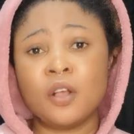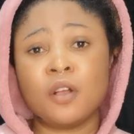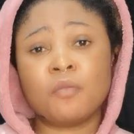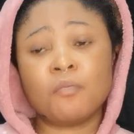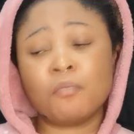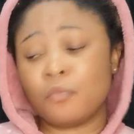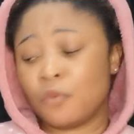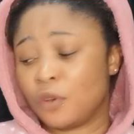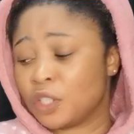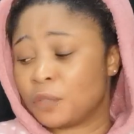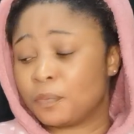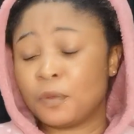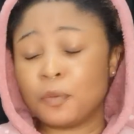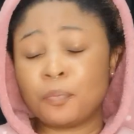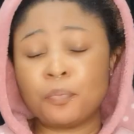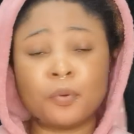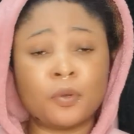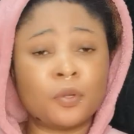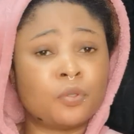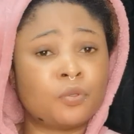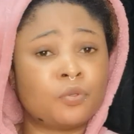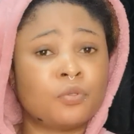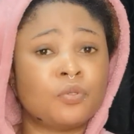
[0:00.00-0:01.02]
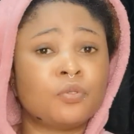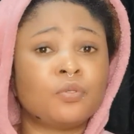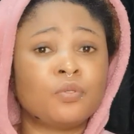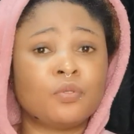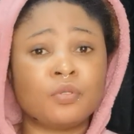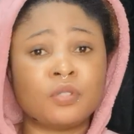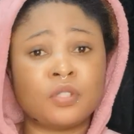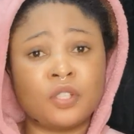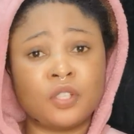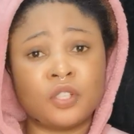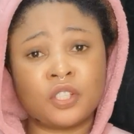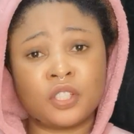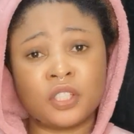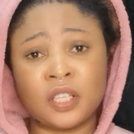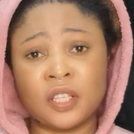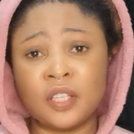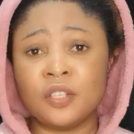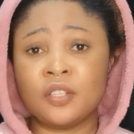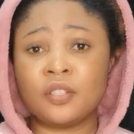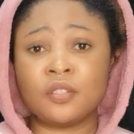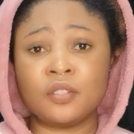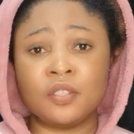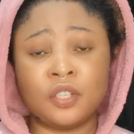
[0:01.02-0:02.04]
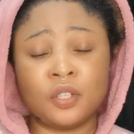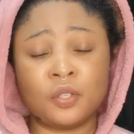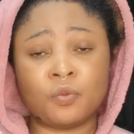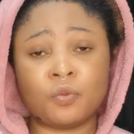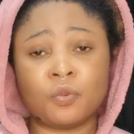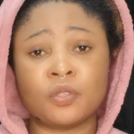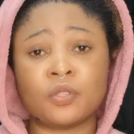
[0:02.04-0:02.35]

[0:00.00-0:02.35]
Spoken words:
Most people do use these